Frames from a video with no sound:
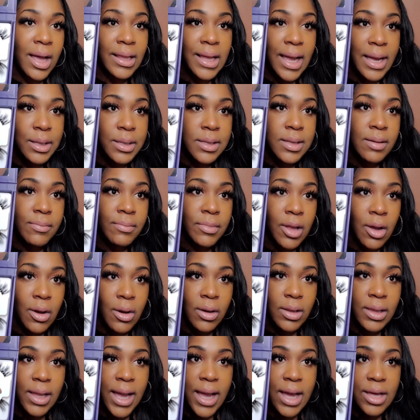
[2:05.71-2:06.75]
I like some
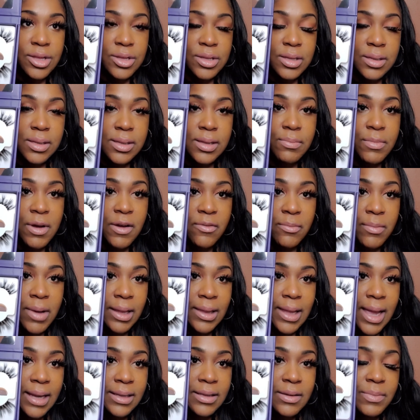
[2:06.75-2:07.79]
long lashes. Some of them I
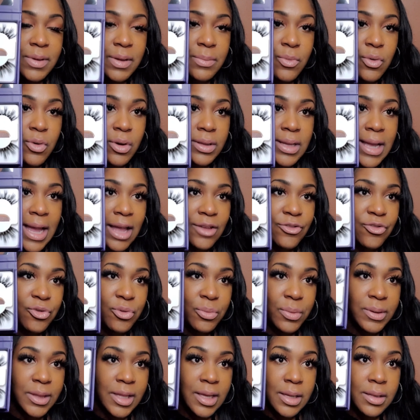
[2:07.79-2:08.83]
like to be more
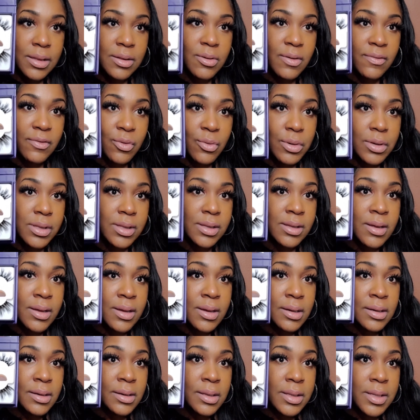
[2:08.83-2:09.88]
natural, but these are of course
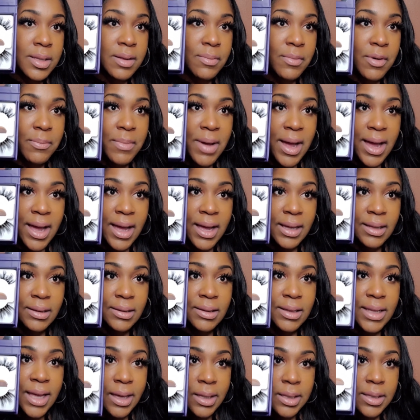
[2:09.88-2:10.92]
some of my
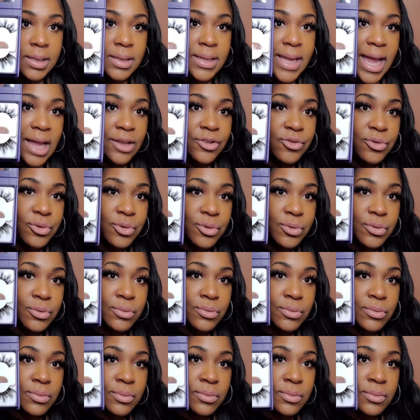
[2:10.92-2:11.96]
less natural.
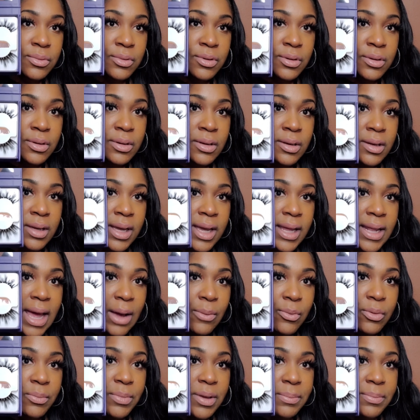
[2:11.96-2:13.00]
And I
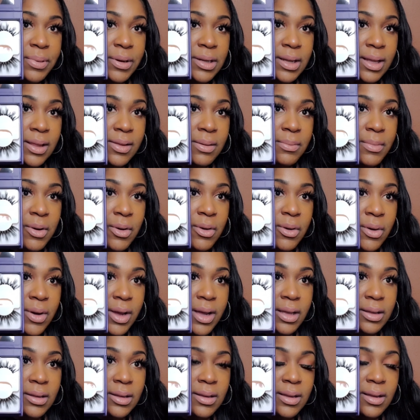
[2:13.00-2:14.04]
will be putting them
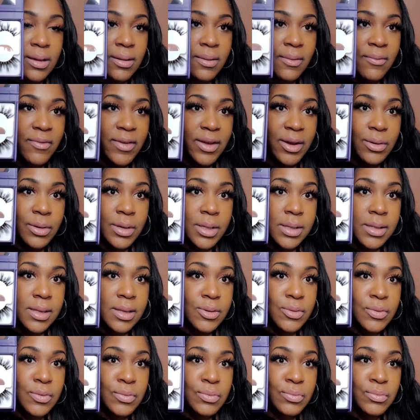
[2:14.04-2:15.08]
on very
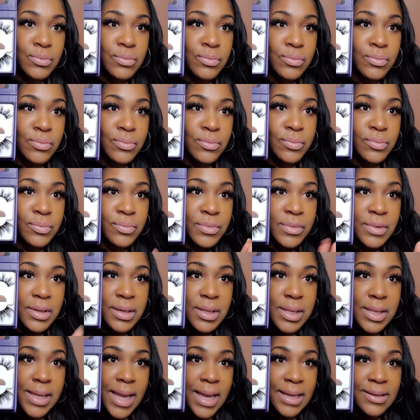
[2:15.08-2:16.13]
soon.
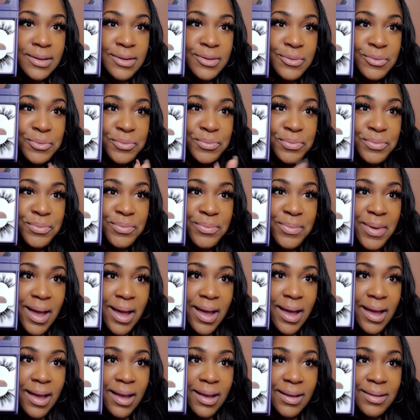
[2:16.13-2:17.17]
Stay tuned.
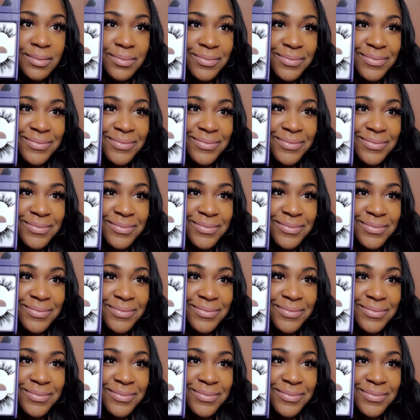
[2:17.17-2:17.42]
Bye.